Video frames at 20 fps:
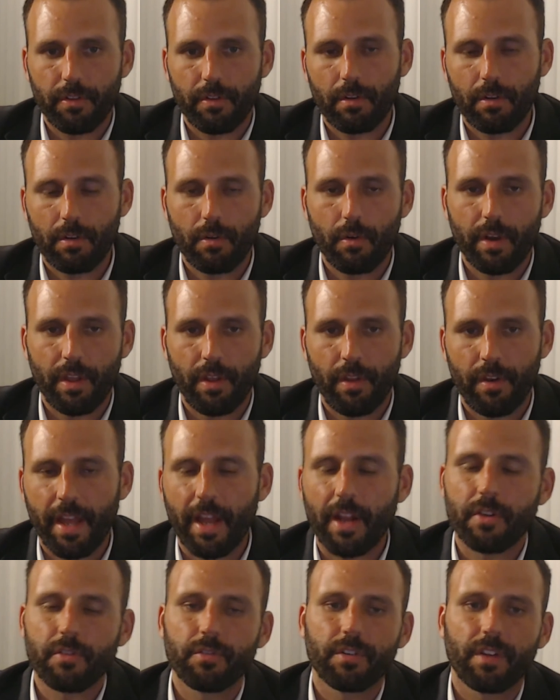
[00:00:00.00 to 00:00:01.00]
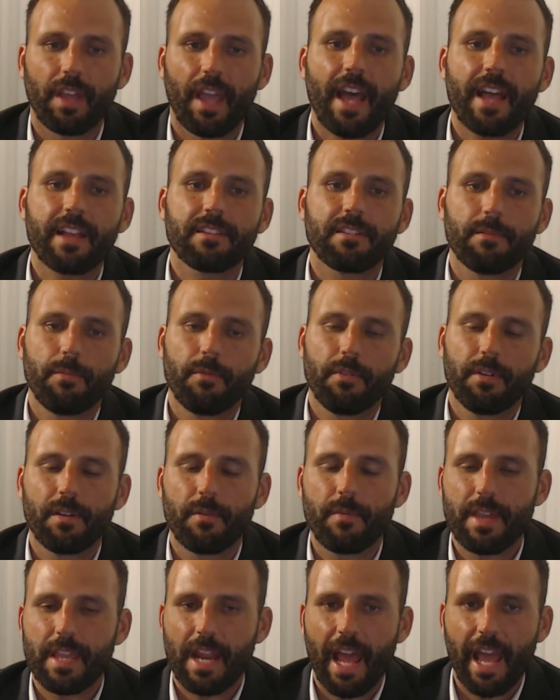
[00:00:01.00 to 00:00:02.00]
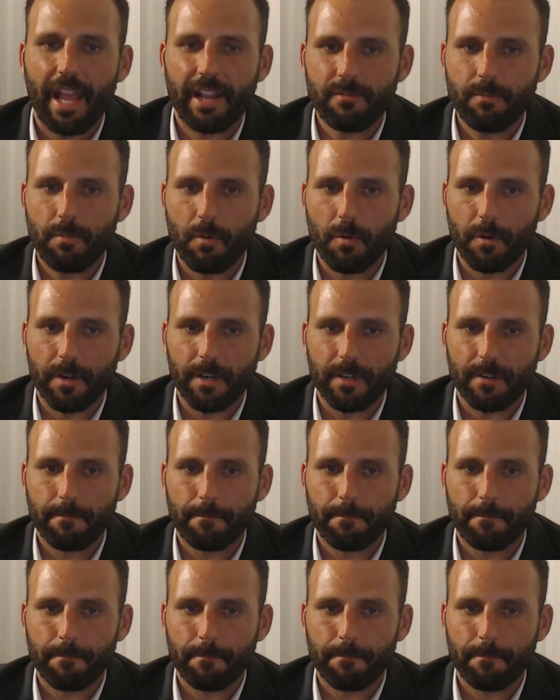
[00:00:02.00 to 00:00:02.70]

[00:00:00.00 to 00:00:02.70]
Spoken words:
oil and natural gas to the point that we can export,